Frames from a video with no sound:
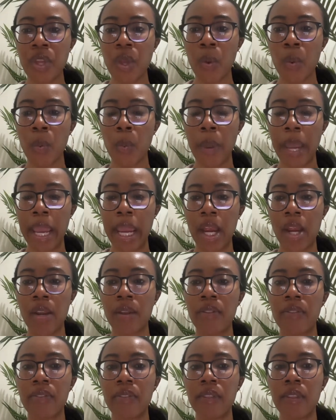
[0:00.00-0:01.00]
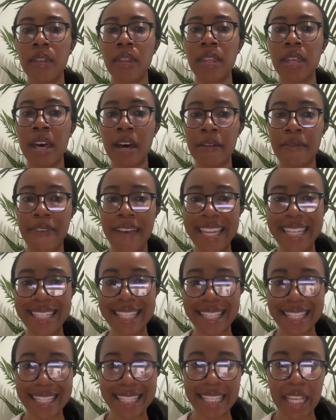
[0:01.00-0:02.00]
where the event
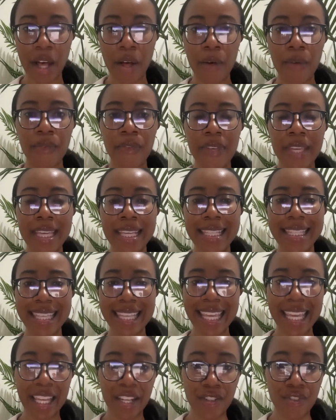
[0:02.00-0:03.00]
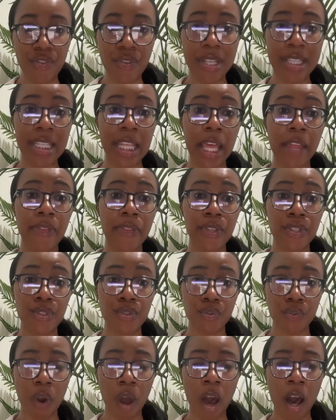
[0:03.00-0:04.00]
itself is the interest and the
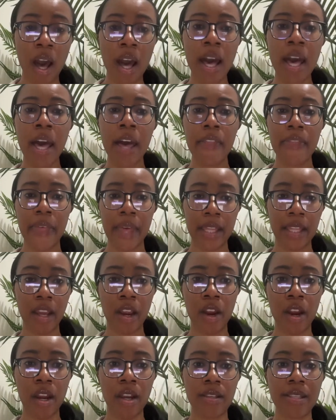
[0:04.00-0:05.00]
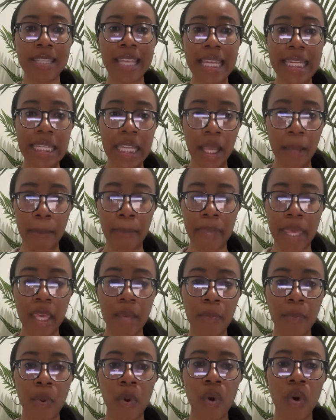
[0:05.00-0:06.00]
draw that are sending
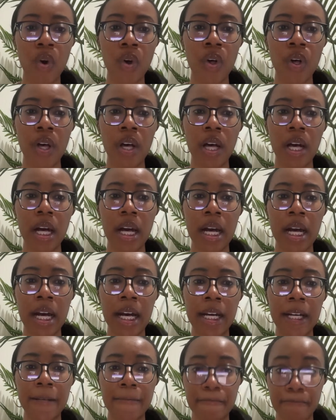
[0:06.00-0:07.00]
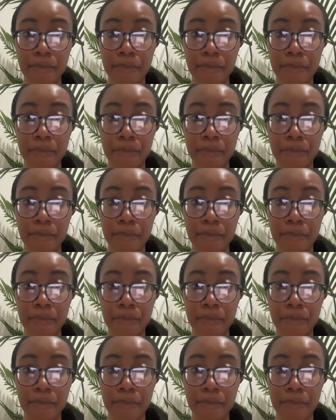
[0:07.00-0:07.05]
people uh,